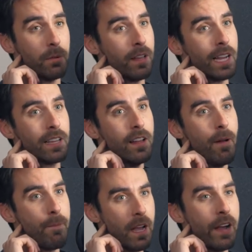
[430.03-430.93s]
Like,
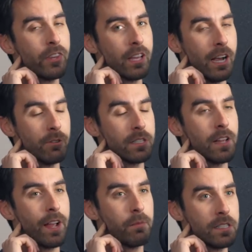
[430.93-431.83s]
I think I would
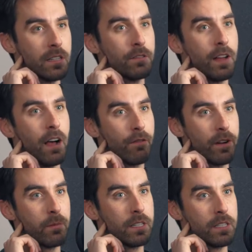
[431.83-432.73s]
freak myself
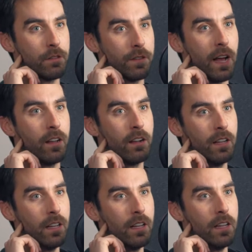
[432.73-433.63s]
out
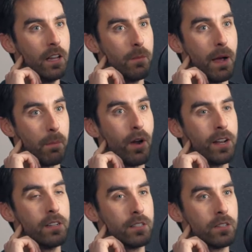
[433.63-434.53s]
about
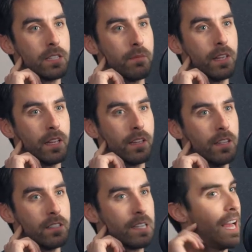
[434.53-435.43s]
predators or something.
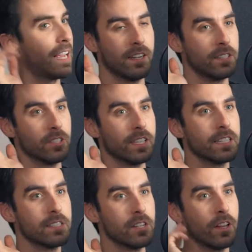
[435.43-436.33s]
And I can't do this. You know, I